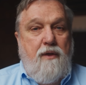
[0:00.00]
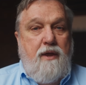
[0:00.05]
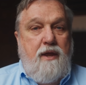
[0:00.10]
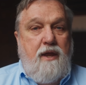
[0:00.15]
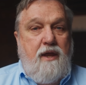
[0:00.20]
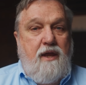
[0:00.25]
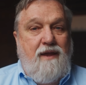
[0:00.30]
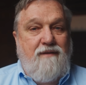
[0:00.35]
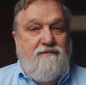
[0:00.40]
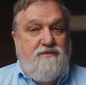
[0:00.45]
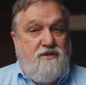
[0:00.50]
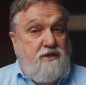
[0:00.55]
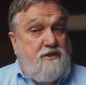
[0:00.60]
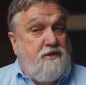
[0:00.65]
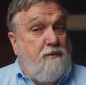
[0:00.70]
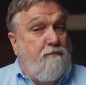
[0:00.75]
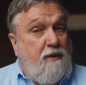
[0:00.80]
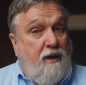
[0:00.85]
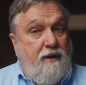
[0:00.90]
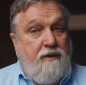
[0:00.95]
He gives us
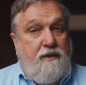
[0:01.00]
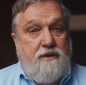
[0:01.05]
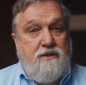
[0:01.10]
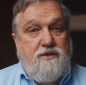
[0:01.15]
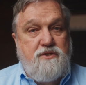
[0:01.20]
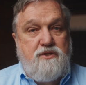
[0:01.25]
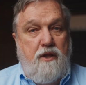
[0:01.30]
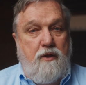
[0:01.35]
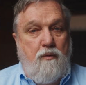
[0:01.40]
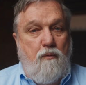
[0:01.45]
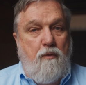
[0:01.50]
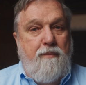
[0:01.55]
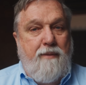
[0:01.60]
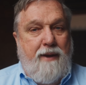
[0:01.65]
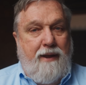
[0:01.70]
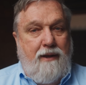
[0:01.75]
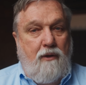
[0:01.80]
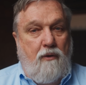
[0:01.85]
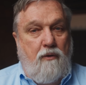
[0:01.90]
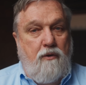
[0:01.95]
abundance so that we
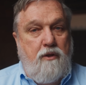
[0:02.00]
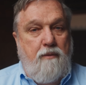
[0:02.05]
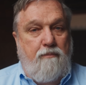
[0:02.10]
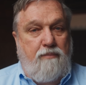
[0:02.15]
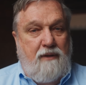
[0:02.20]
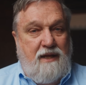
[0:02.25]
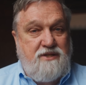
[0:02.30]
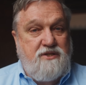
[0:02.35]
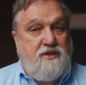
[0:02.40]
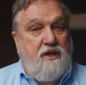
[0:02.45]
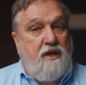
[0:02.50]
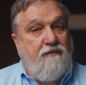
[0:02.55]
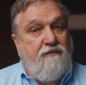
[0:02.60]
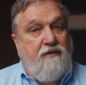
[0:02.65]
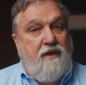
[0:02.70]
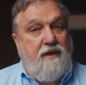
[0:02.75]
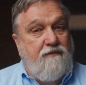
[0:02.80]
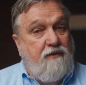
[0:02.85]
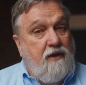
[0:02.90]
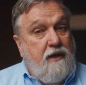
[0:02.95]
might learn the blessing of
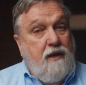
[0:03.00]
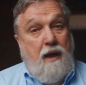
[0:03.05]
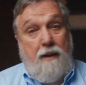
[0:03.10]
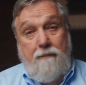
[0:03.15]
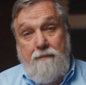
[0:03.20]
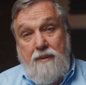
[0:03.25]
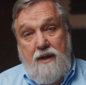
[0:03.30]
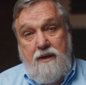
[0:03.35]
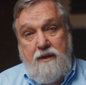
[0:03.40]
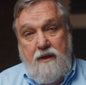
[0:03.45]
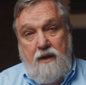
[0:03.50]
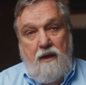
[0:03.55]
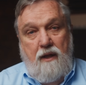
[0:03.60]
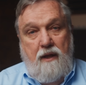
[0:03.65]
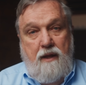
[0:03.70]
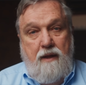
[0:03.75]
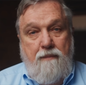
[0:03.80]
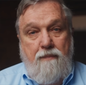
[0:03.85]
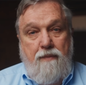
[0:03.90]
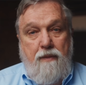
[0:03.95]
giving
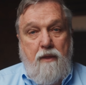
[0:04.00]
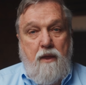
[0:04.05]
abundantly.